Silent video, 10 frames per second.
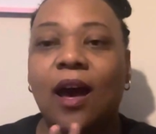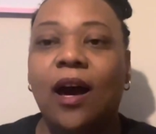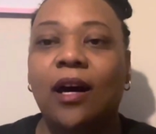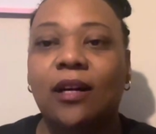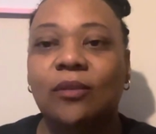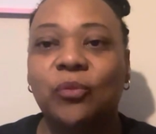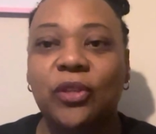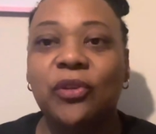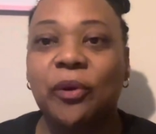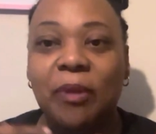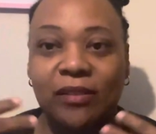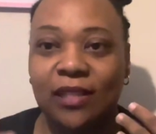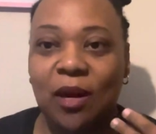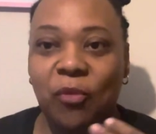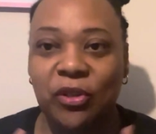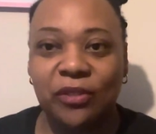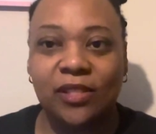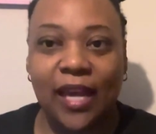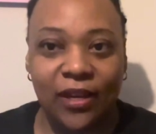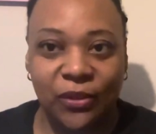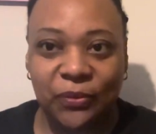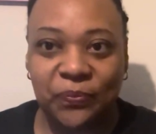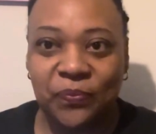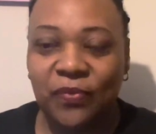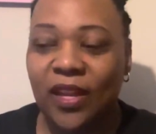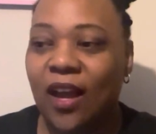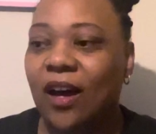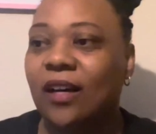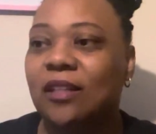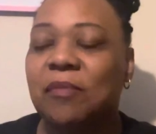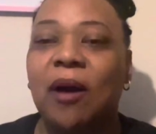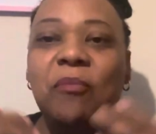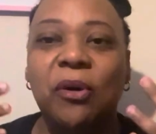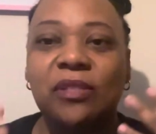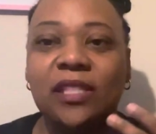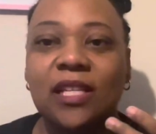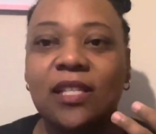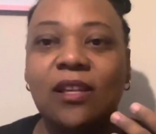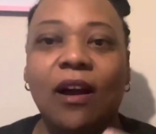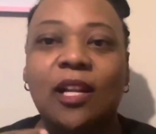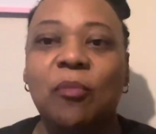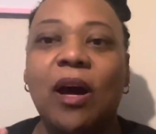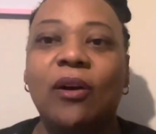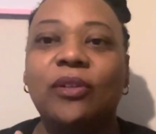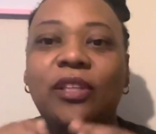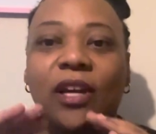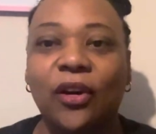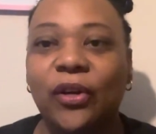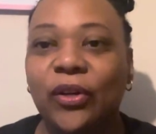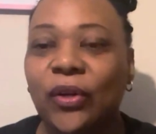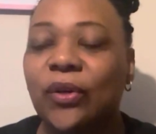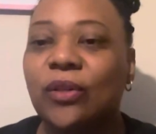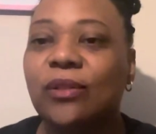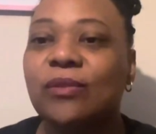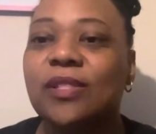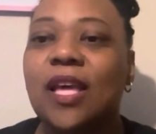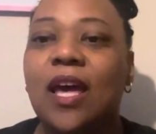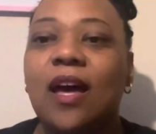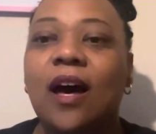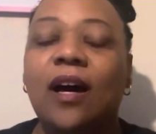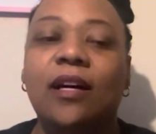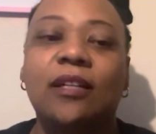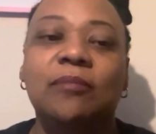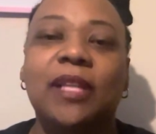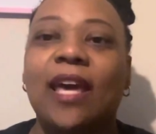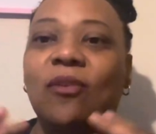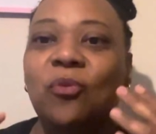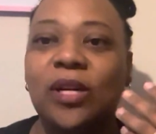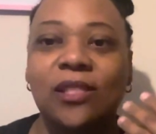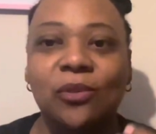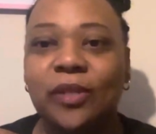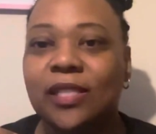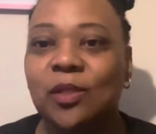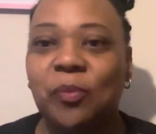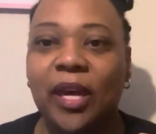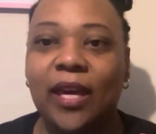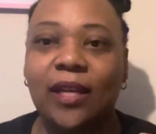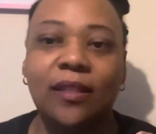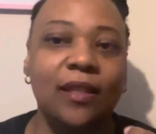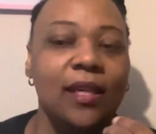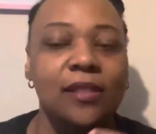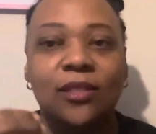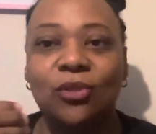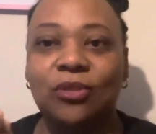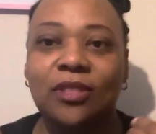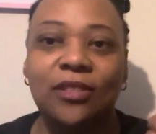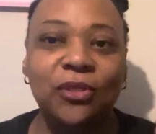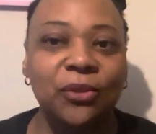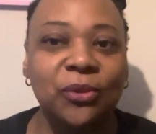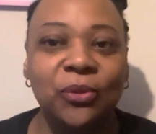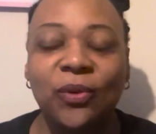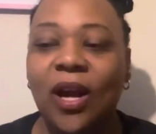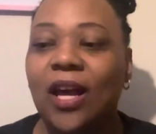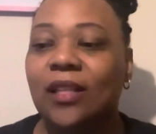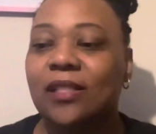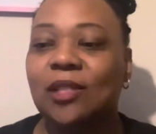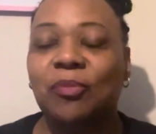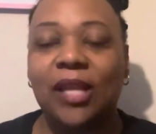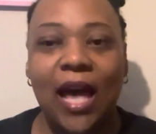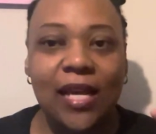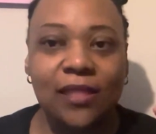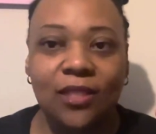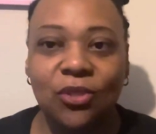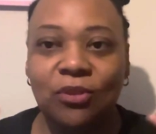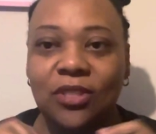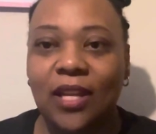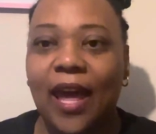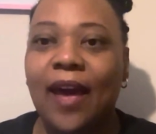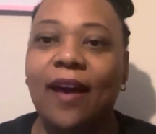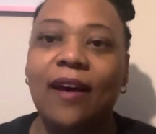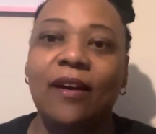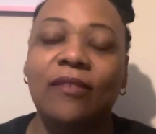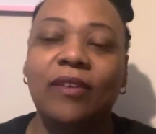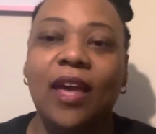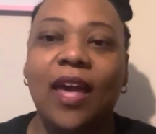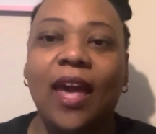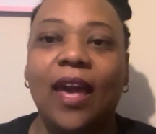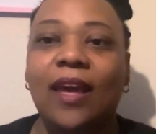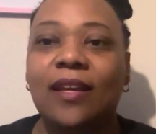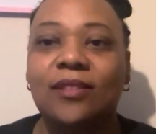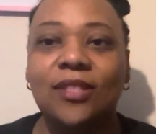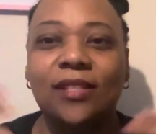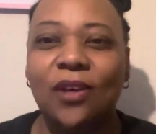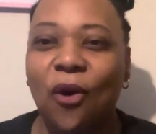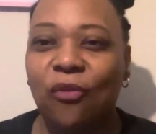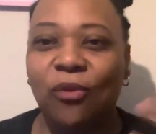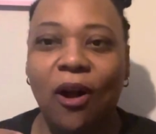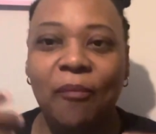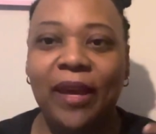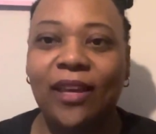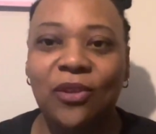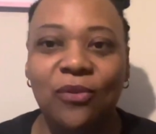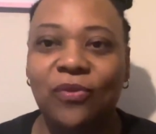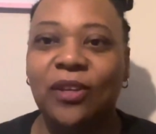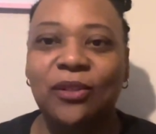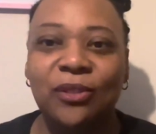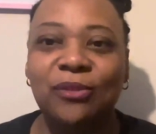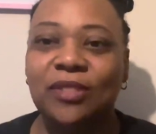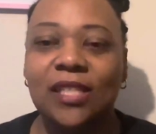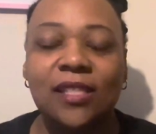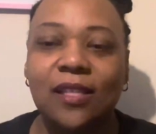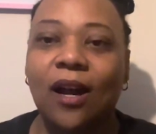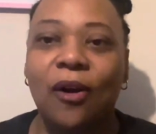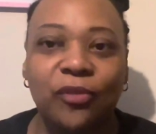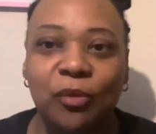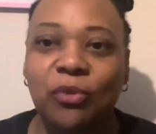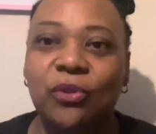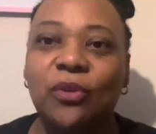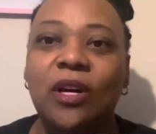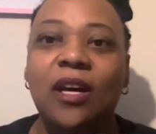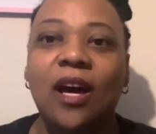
when you're about to come on your cycle. I'm mostly talking about younger girls, like what to expect, things that you should do, the supplies that you should have, and just overall making you feel just comfortable